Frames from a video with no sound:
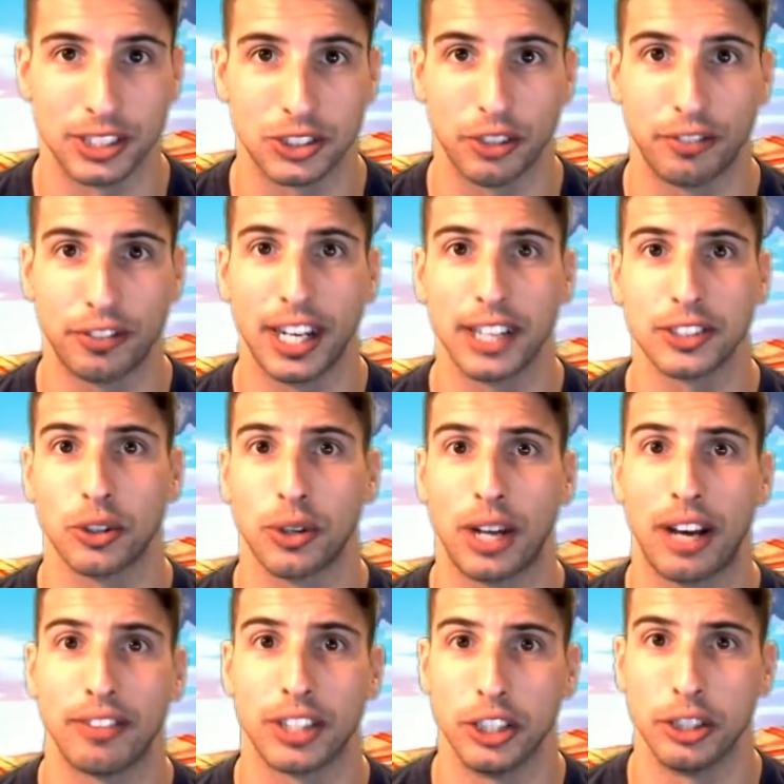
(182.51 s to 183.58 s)
So if you guys don't
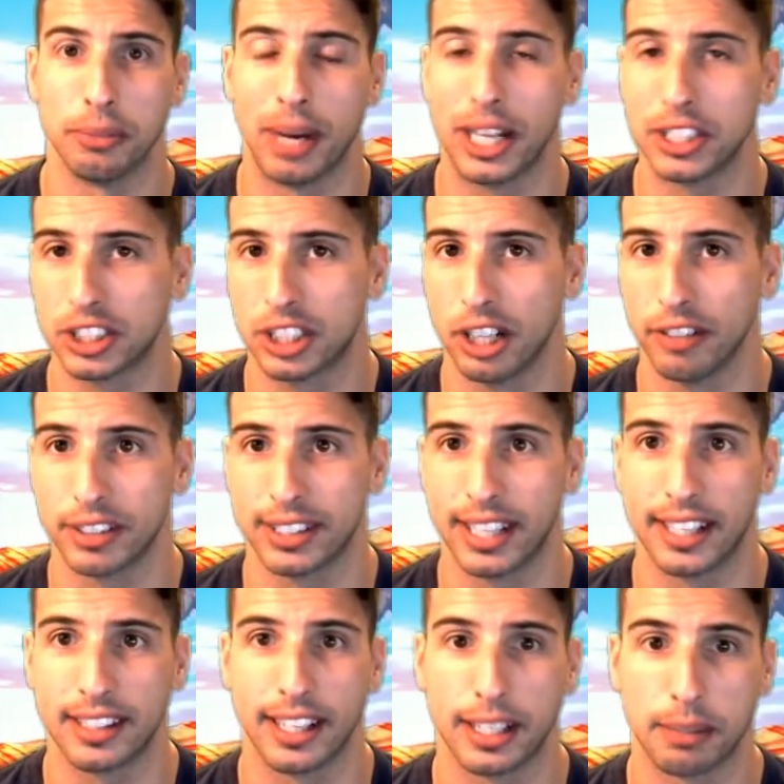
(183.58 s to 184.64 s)
have a good magic cover
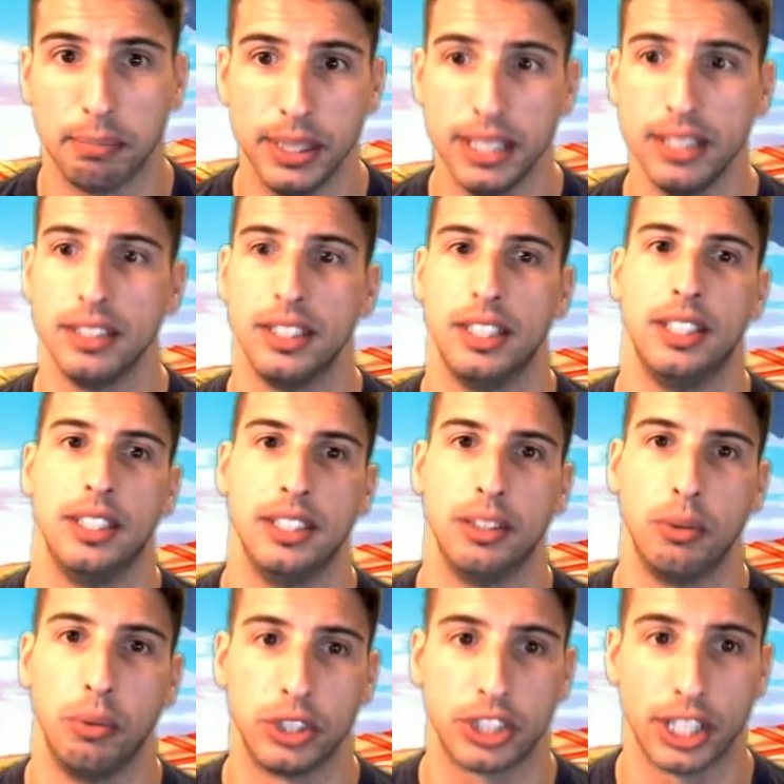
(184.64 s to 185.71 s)
tank like me,
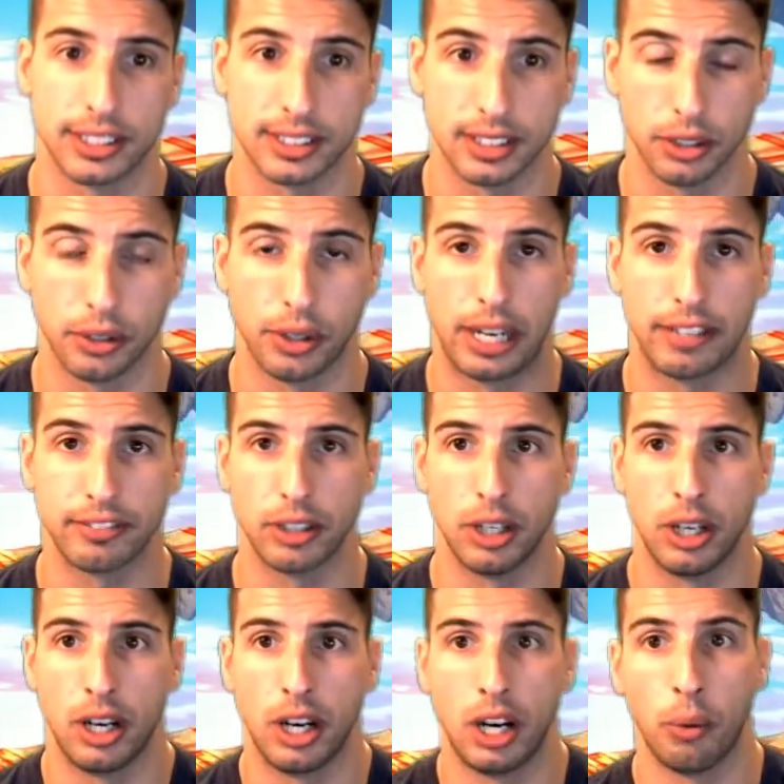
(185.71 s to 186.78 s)
which I still don't have
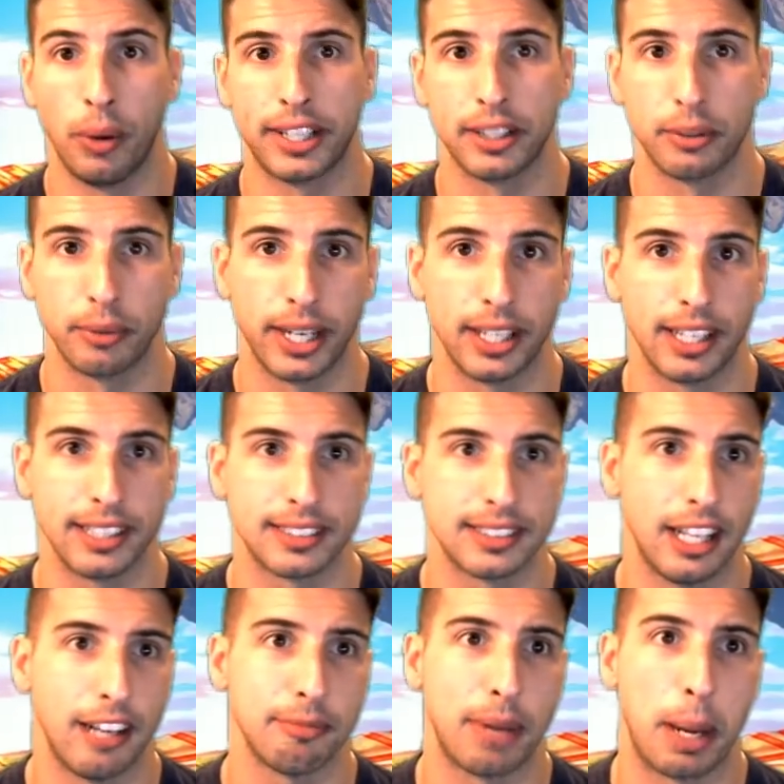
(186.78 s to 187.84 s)
uh, Awaken Rain, I still
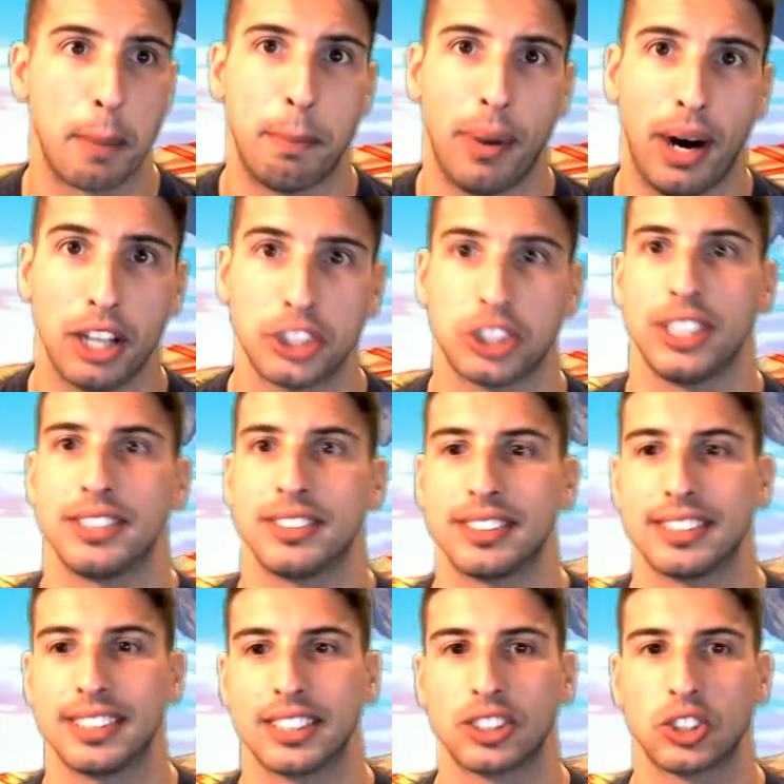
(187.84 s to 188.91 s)
have my Basch as a
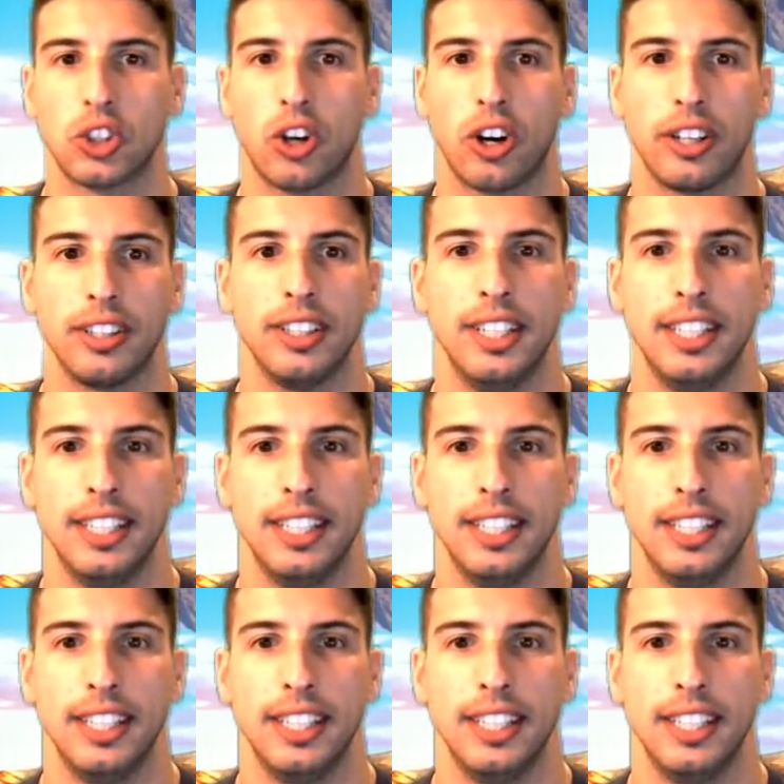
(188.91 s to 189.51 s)
6 star.